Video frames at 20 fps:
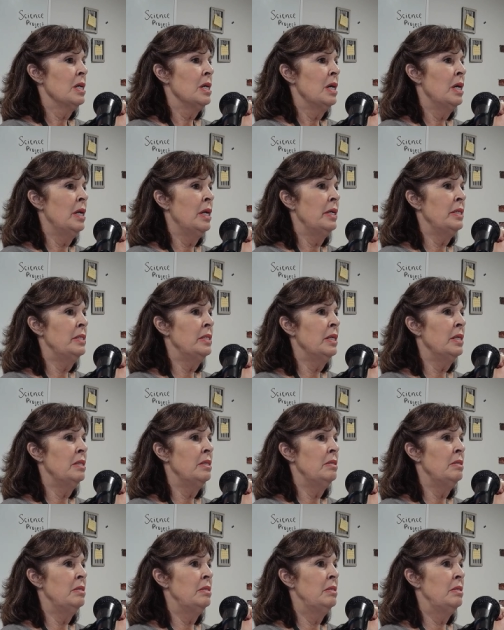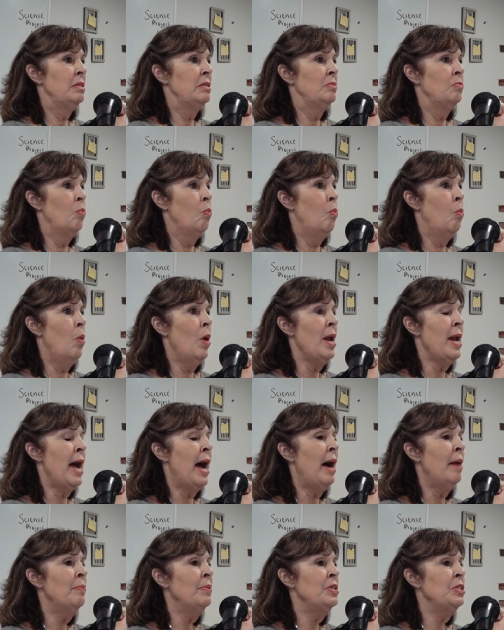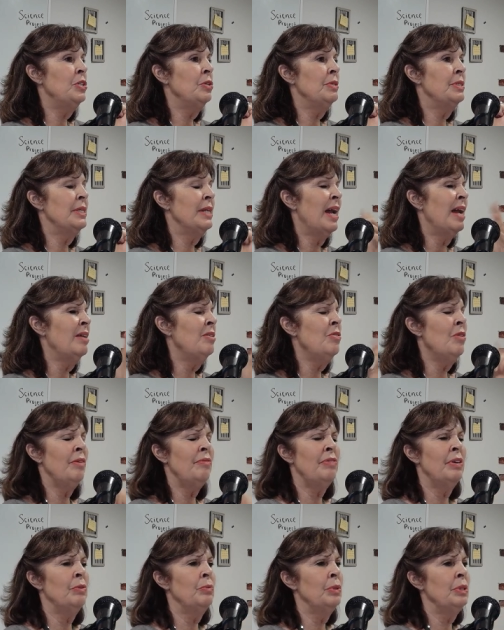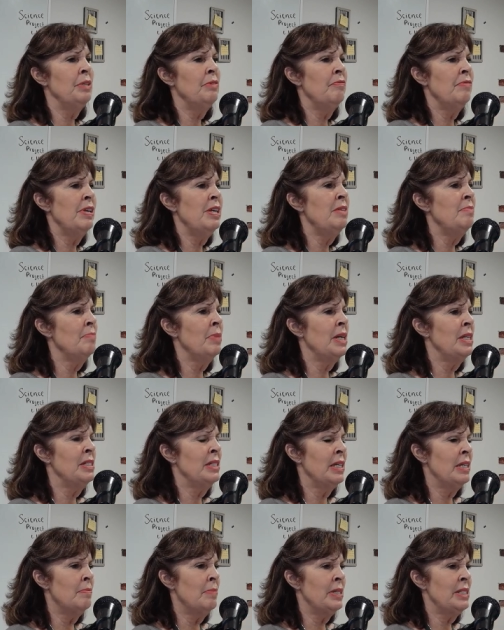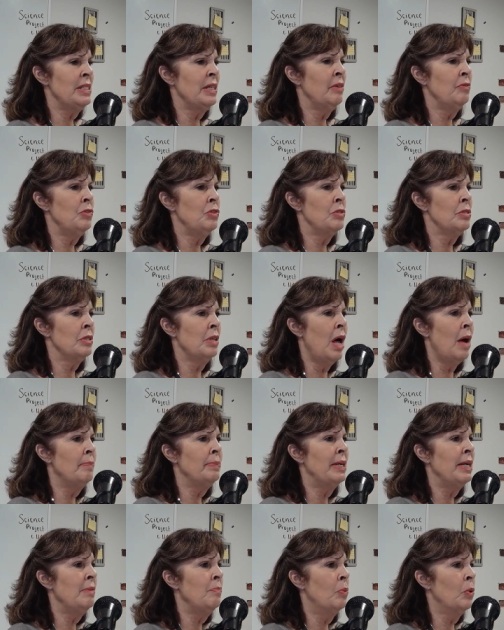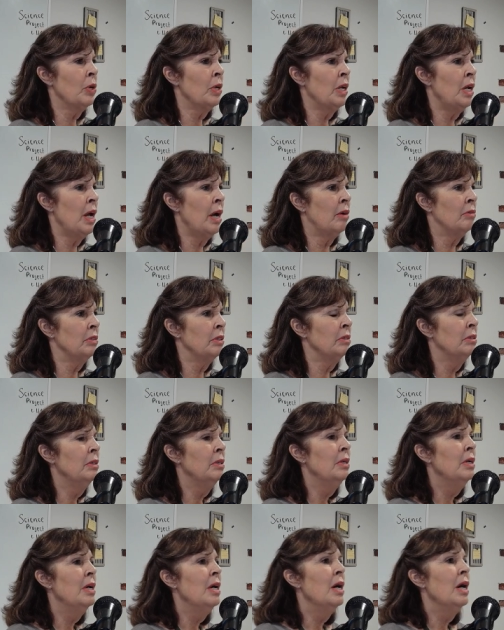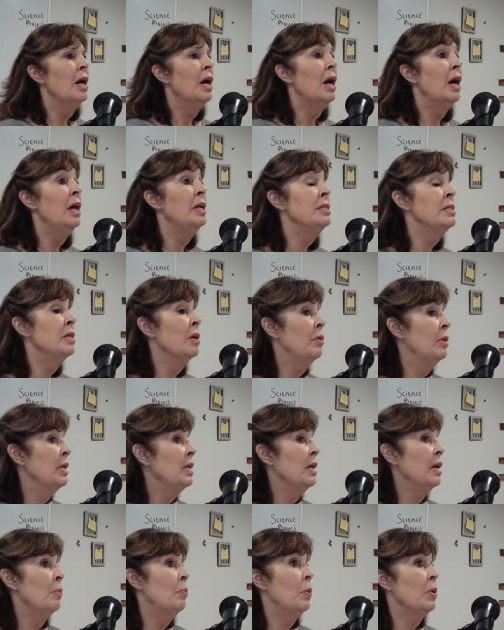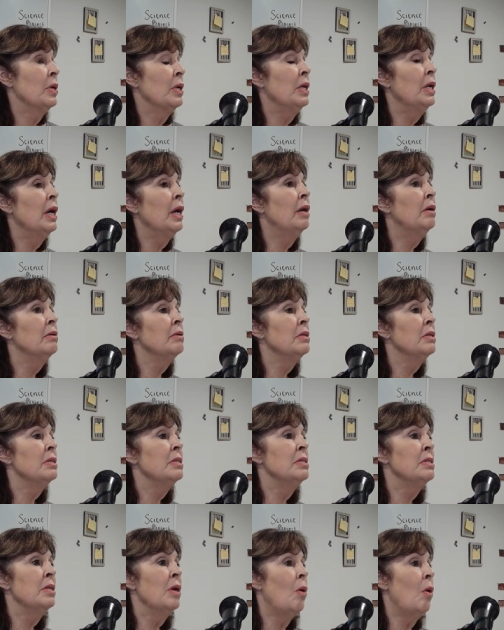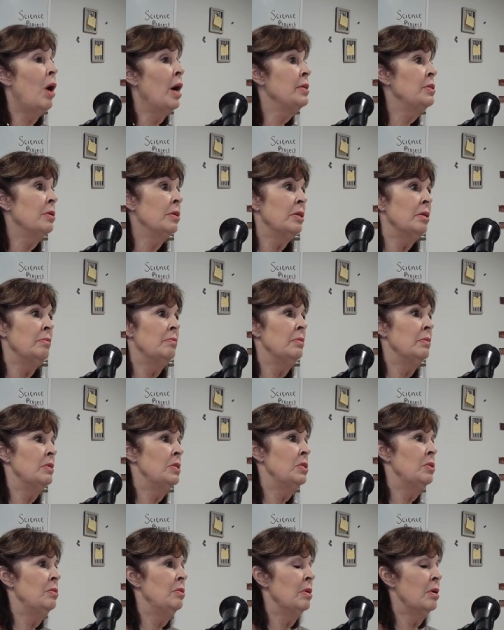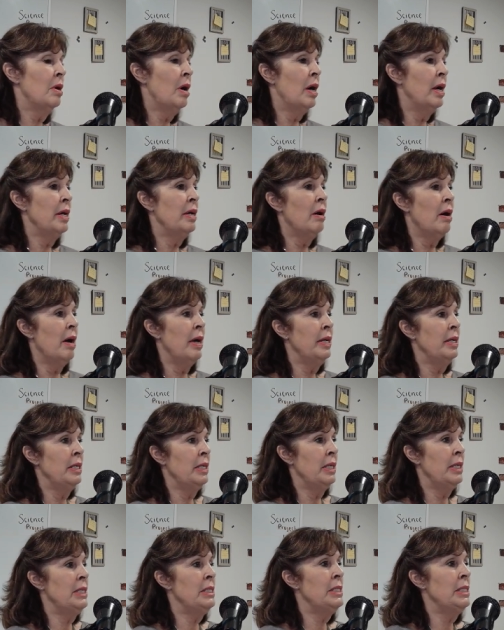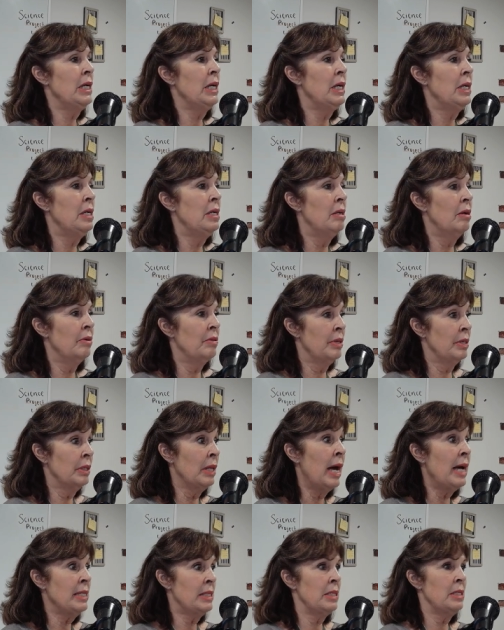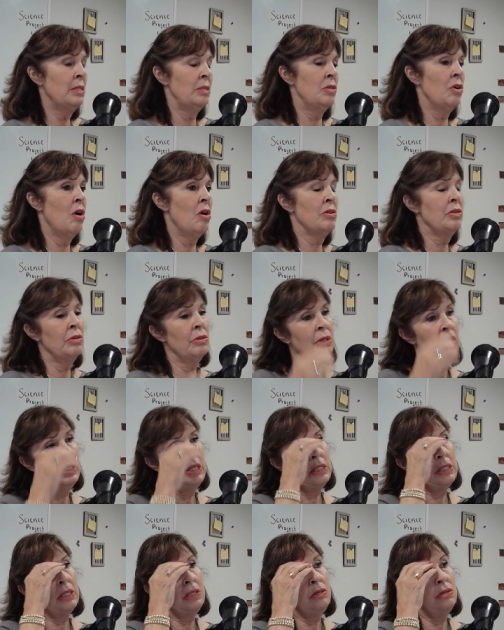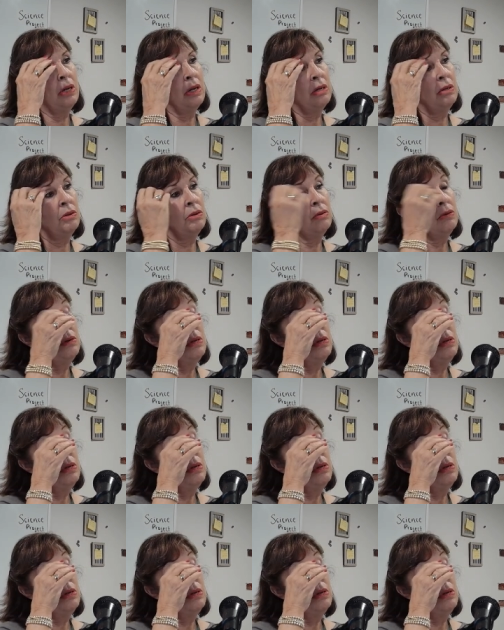and i said what happened to you he said i don't know i felt really faint but i said to myself you slob keep working out and so he kept working out so i took him to the eye guy and he said or the glasses doctor and he said you got to go